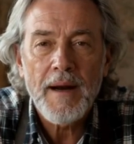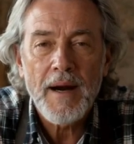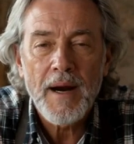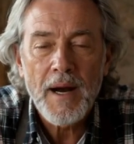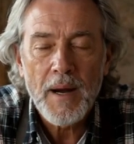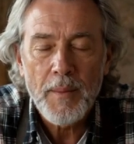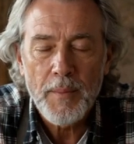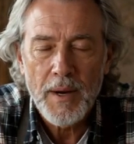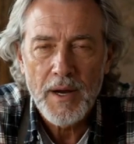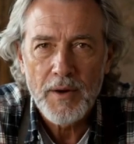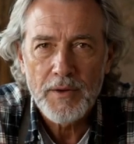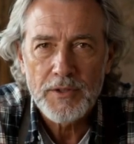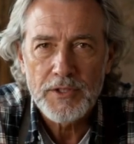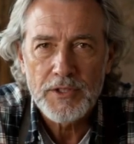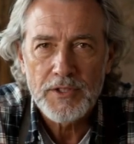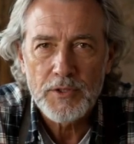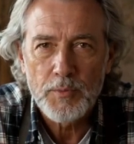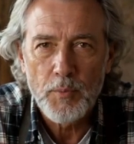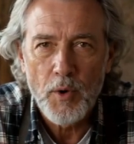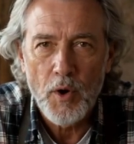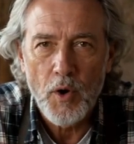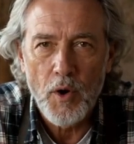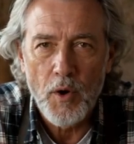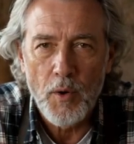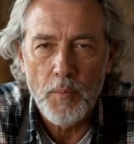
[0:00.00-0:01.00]
about
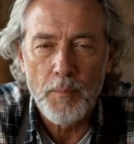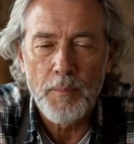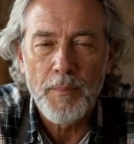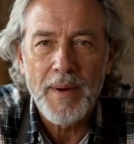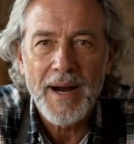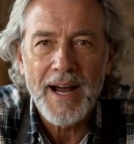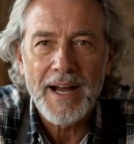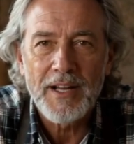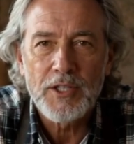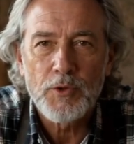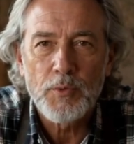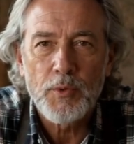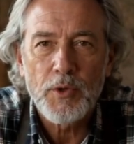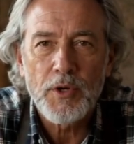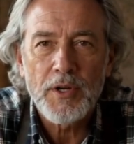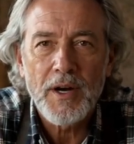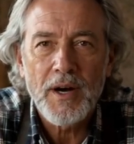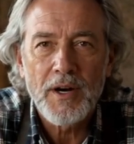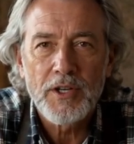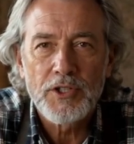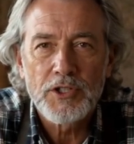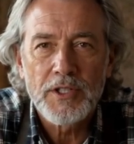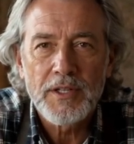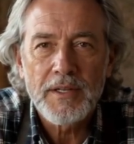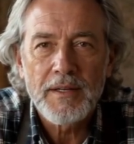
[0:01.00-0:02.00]
small batch
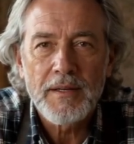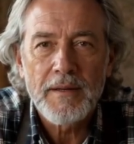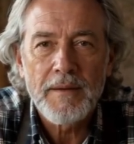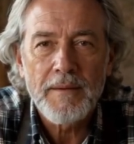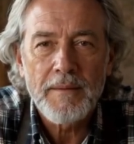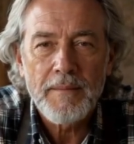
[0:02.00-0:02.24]
production,